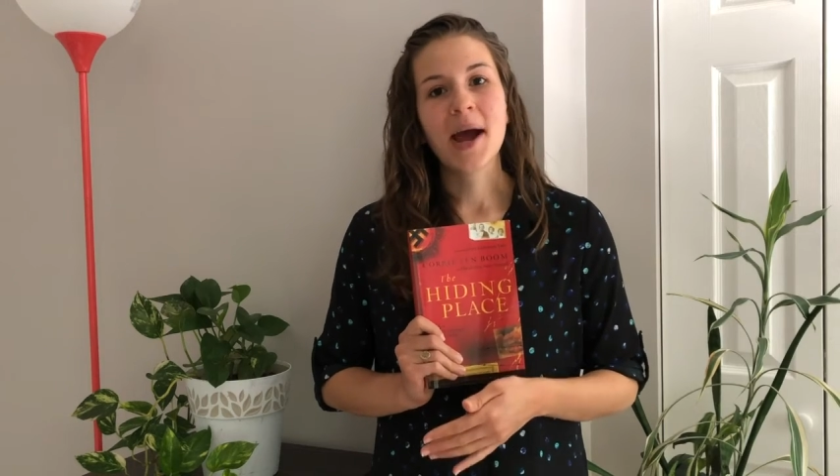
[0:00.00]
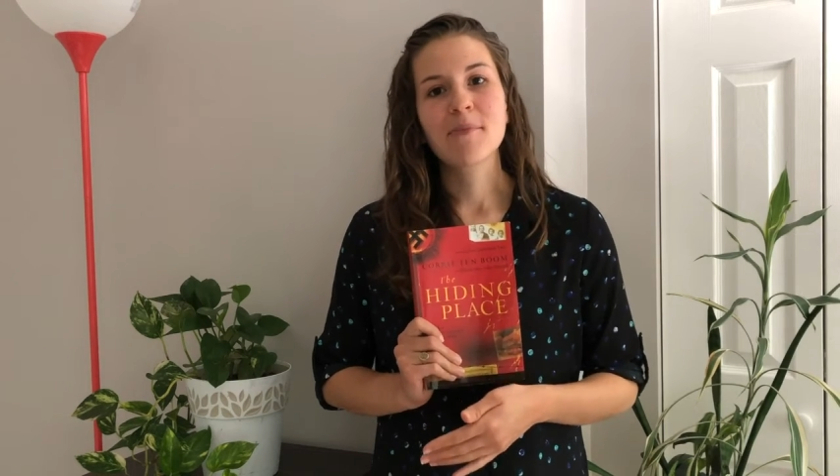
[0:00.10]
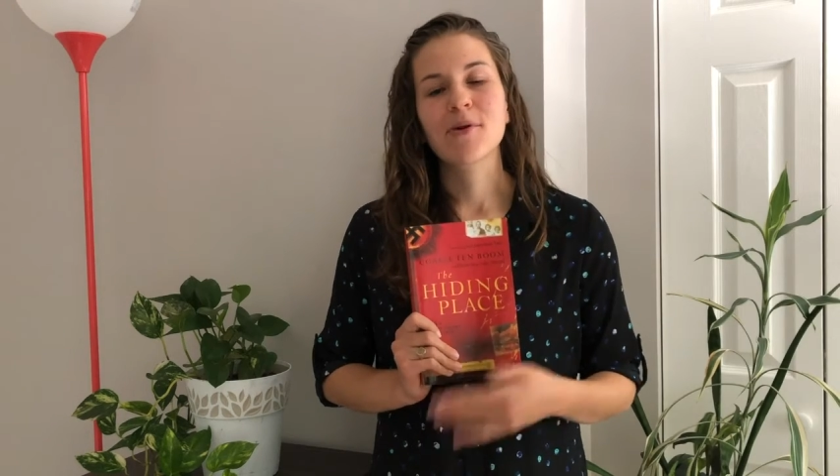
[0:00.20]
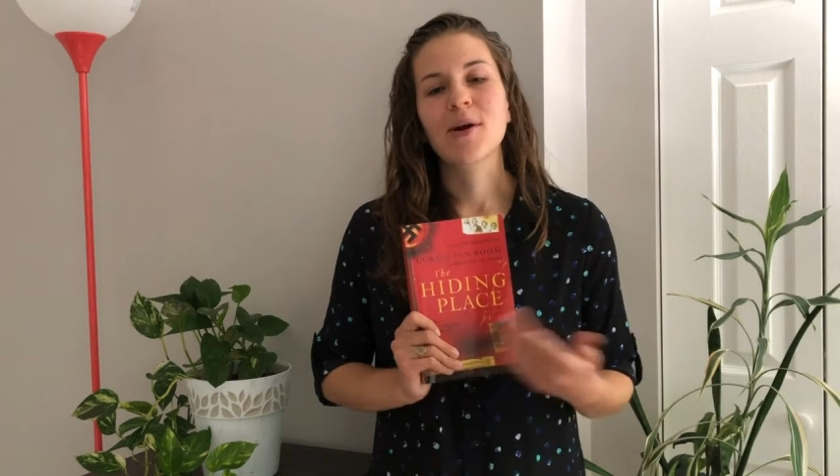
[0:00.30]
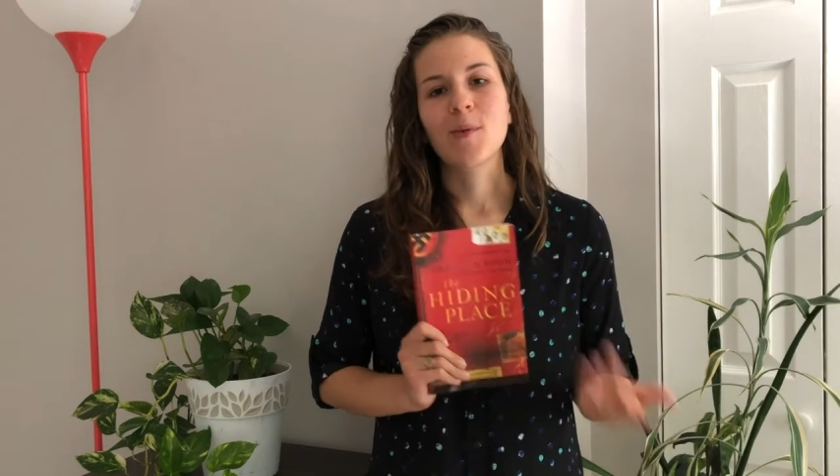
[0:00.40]

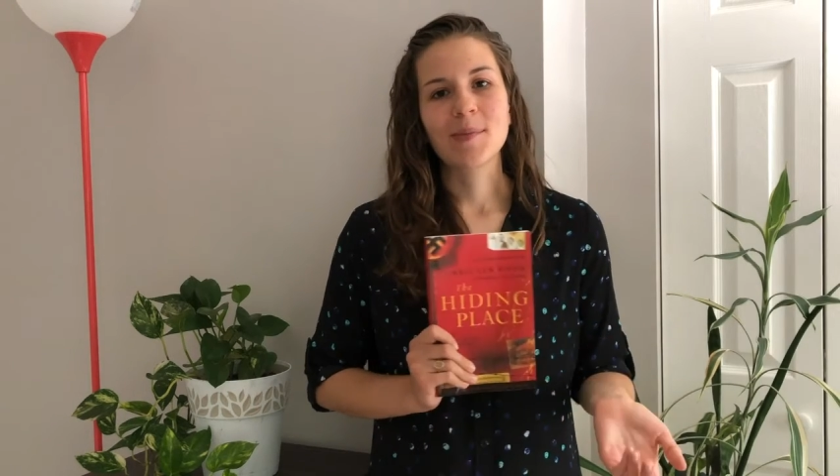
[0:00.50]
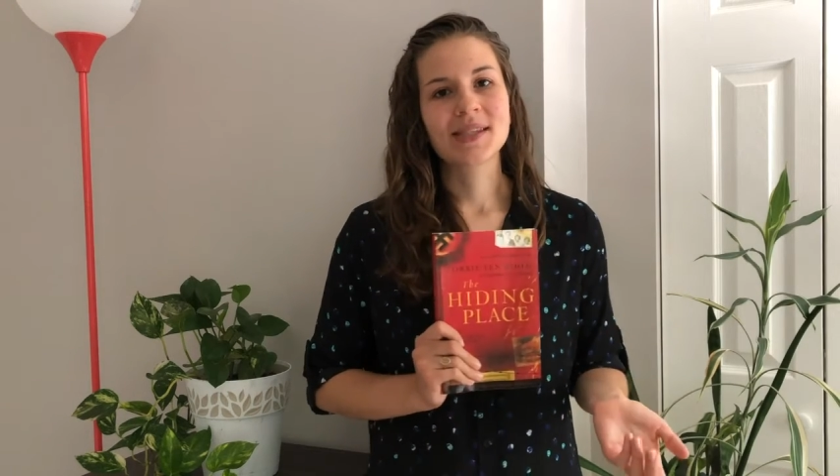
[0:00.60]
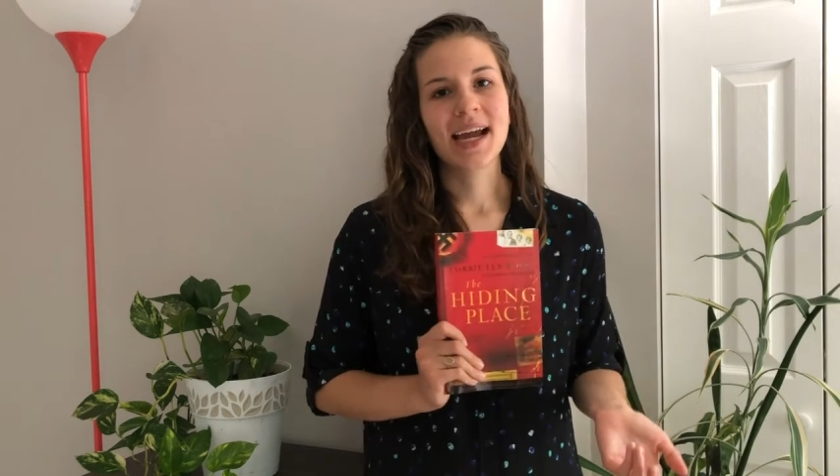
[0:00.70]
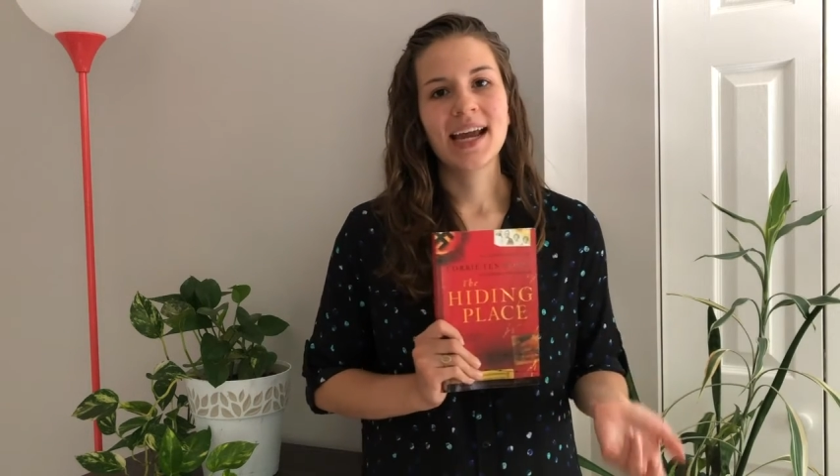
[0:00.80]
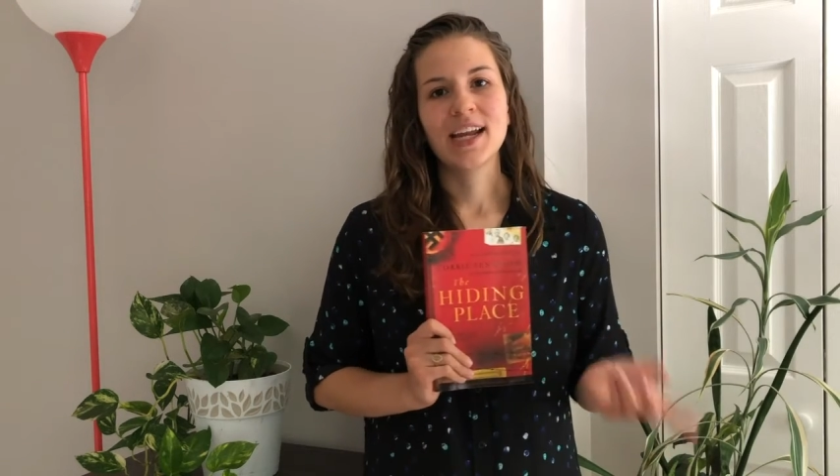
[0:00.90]
app or our
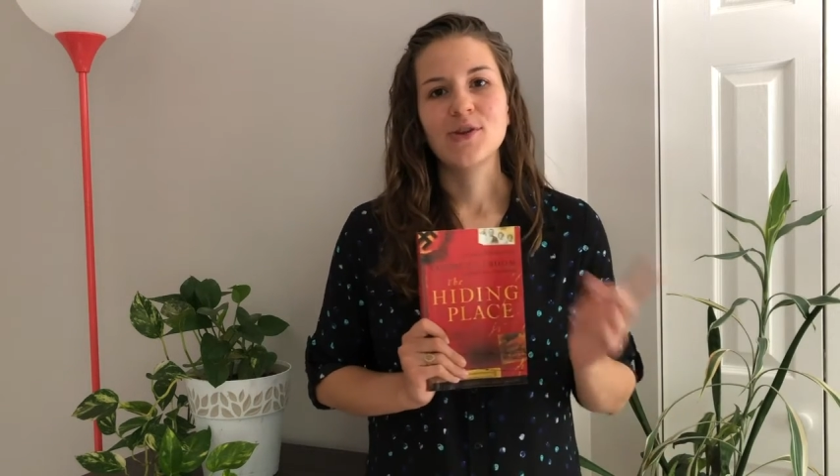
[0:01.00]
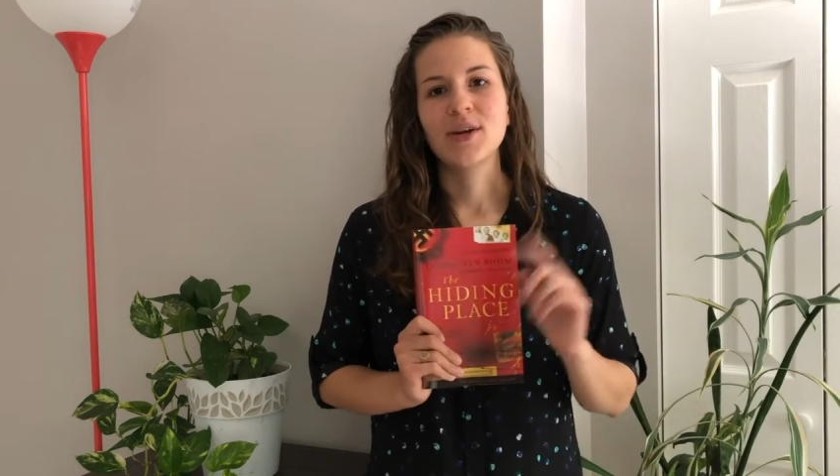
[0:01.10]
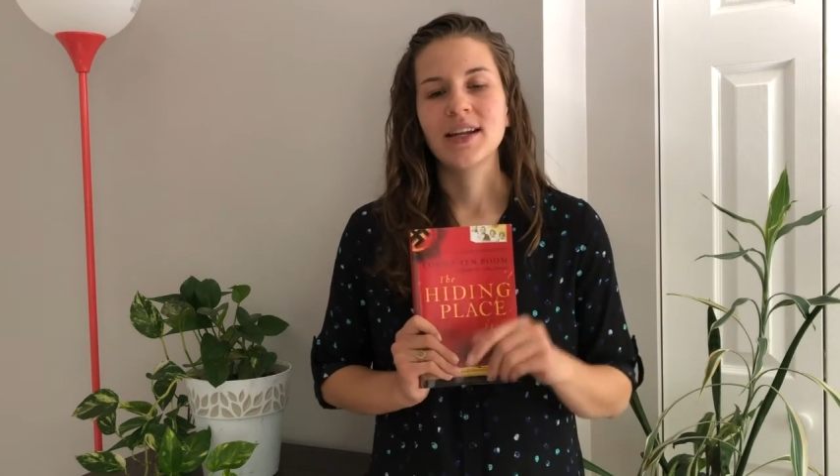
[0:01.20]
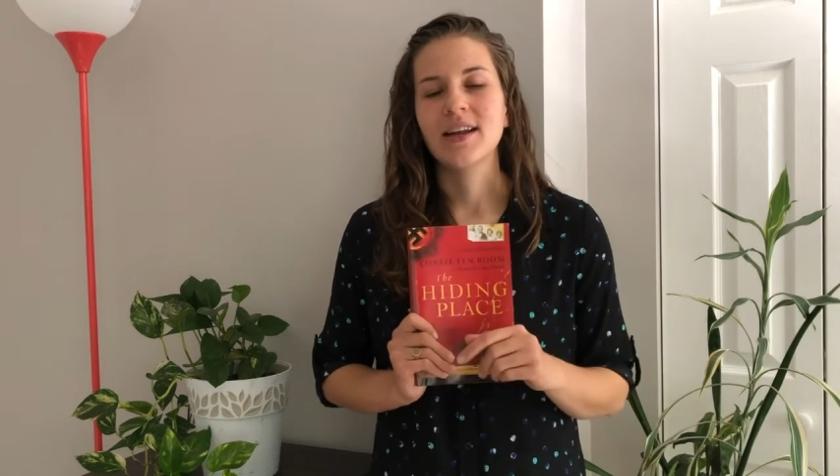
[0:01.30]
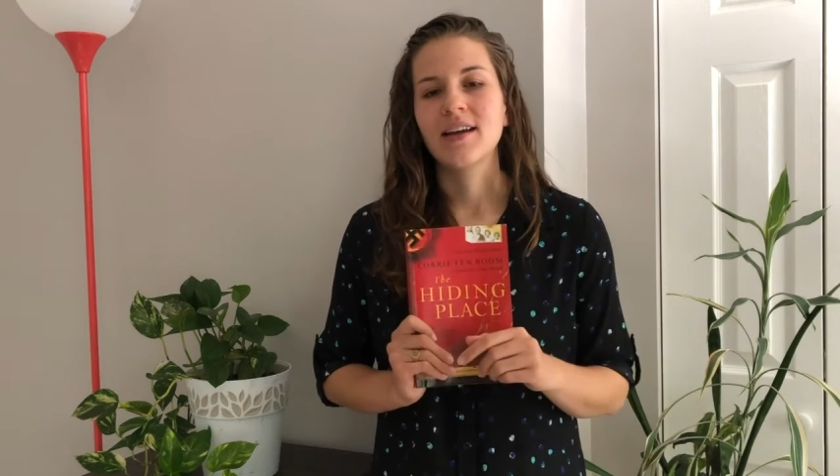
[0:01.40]
website and you
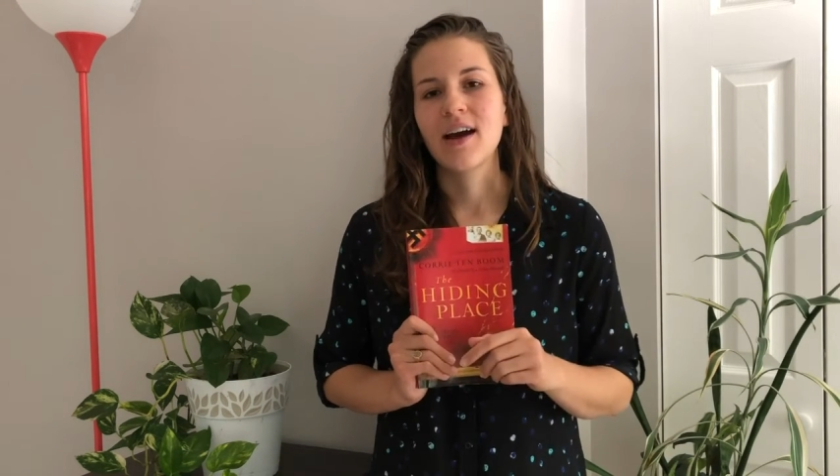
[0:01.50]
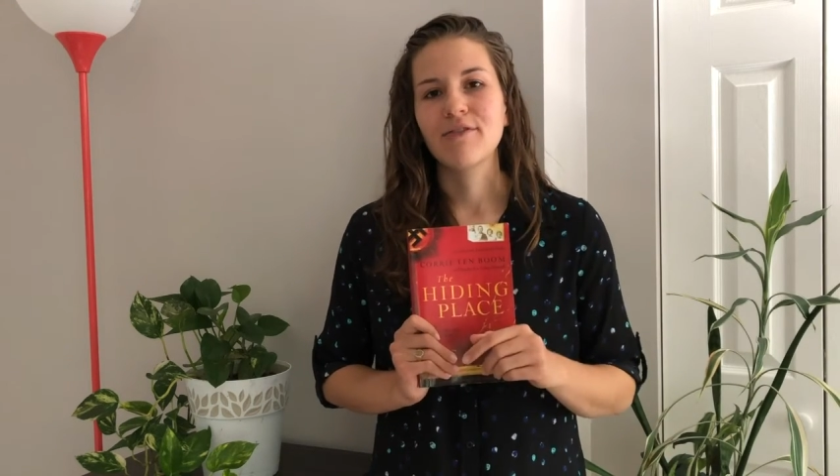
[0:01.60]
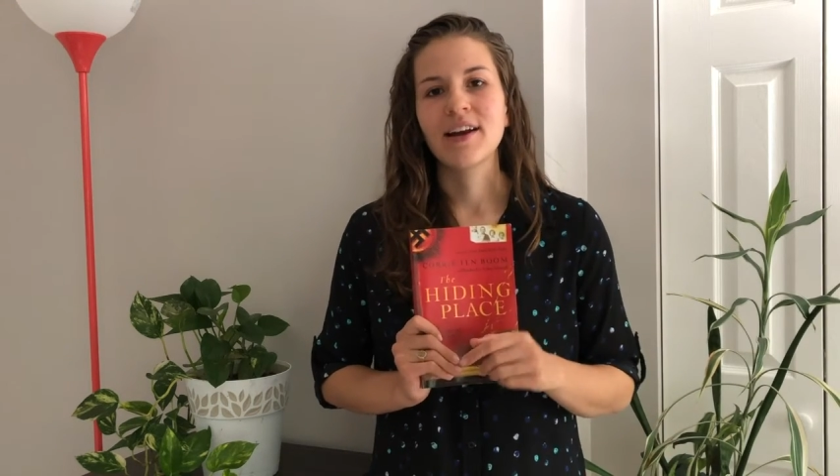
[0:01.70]
can uh,